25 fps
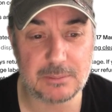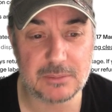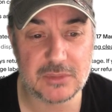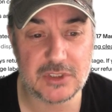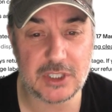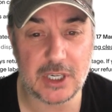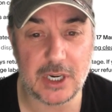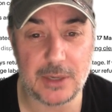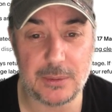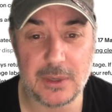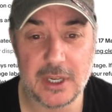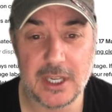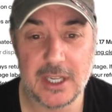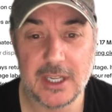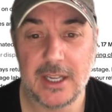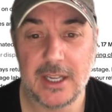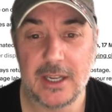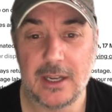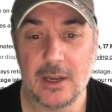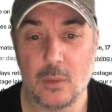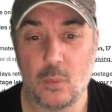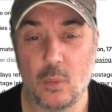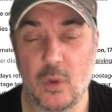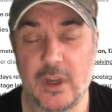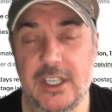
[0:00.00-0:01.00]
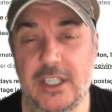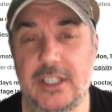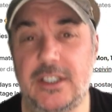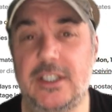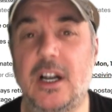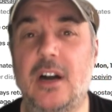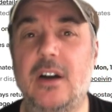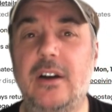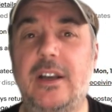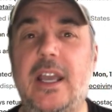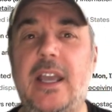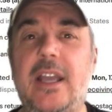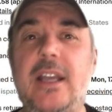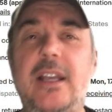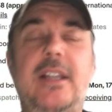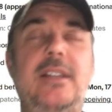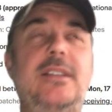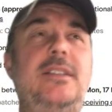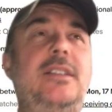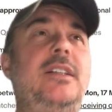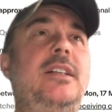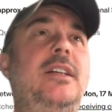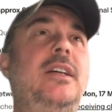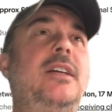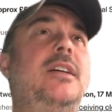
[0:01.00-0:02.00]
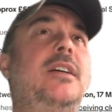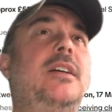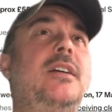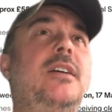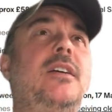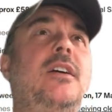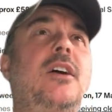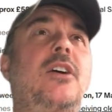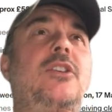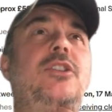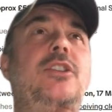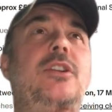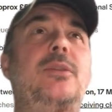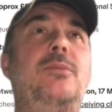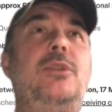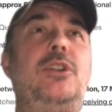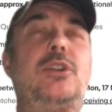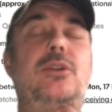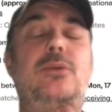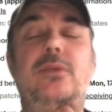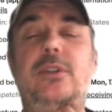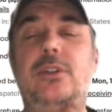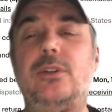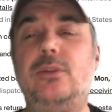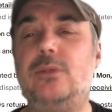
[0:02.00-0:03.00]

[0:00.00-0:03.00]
So when you start getting into your costume jewellery,